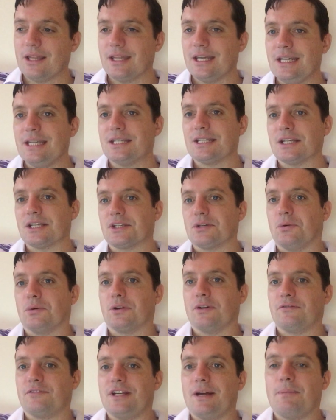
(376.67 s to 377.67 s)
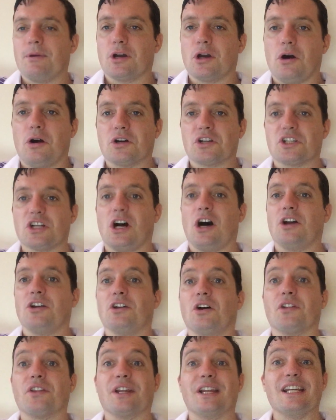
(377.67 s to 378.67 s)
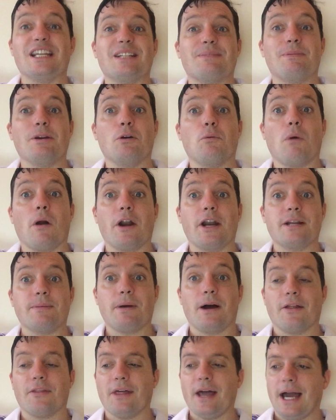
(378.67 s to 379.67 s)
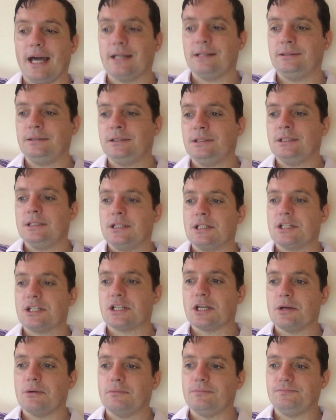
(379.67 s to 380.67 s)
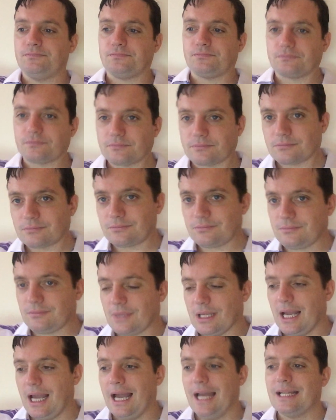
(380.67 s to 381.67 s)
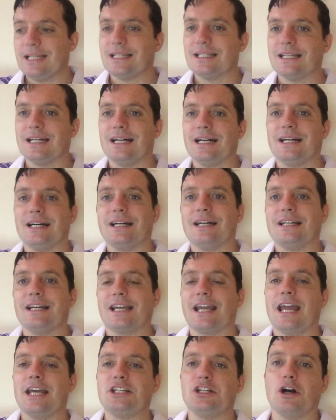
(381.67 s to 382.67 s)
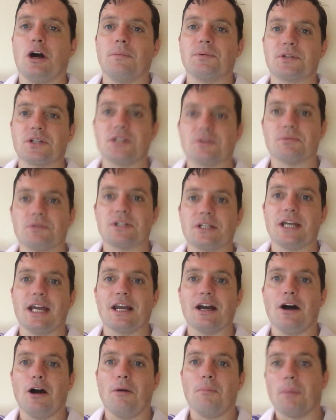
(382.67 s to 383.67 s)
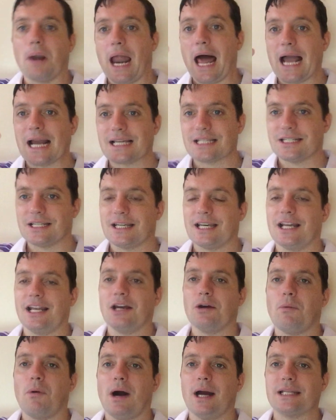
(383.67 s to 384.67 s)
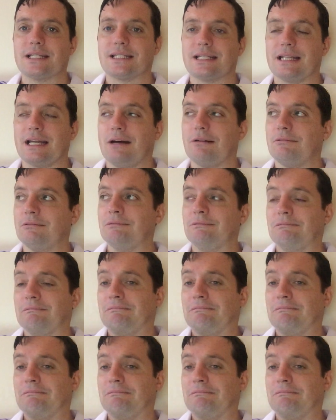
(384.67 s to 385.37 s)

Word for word: these sort of demagogues are not the least bit worried about that. So, and uh, Katie Hopkins was saying, oh, blacks are killing whites now.